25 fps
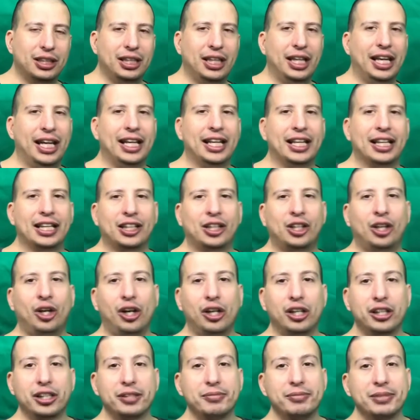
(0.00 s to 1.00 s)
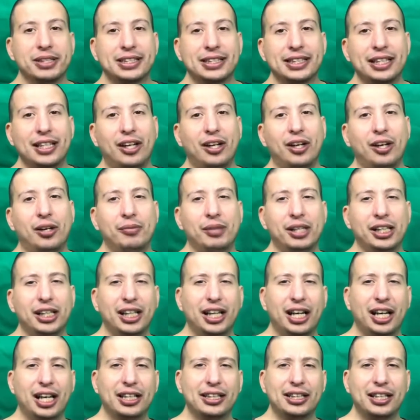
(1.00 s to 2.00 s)
and I called him and said, oh my
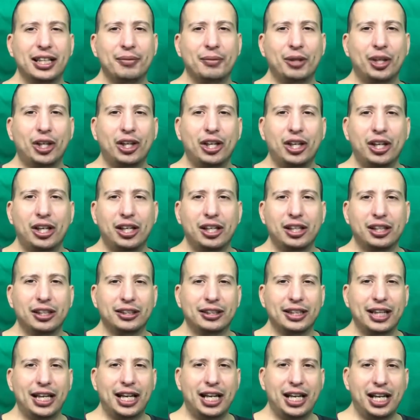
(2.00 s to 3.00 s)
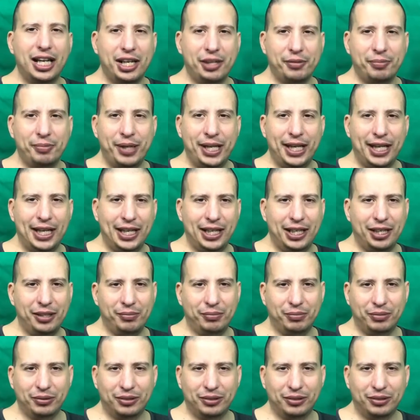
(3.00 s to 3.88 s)
God, I'm hurt, help, help.